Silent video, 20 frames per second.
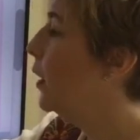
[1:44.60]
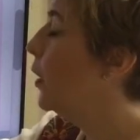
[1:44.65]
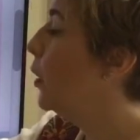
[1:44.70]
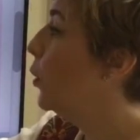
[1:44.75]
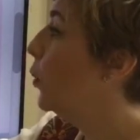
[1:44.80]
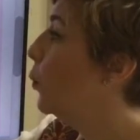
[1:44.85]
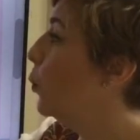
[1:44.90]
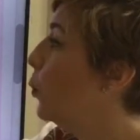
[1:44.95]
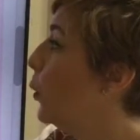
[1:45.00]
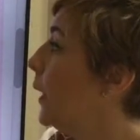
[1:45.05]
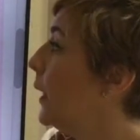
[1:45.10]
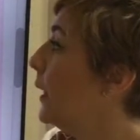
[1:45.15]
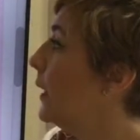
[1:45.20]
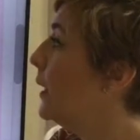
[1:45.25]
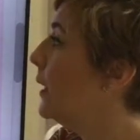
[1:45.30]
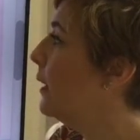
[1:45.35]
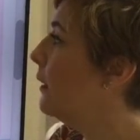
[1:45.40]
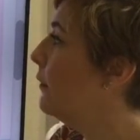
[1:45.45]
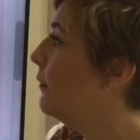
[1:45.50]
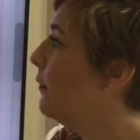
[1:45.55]
We
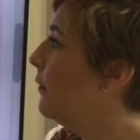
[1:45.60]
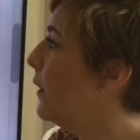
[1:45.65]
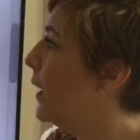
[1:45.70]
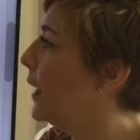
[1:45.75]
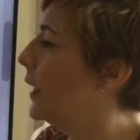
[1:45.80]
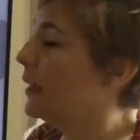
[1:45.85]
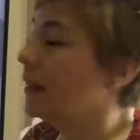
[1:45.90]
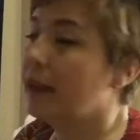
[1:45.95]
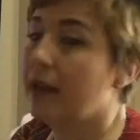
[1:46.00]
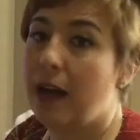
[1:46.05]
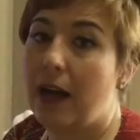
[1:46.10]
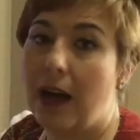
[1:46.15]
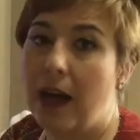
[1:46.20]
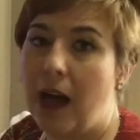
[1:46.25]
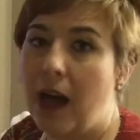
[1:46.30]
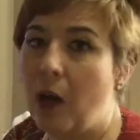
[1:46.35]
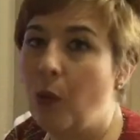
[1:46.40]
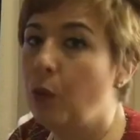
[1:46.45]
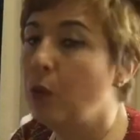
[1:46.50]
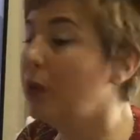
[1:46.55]
can find
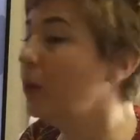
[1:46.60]
our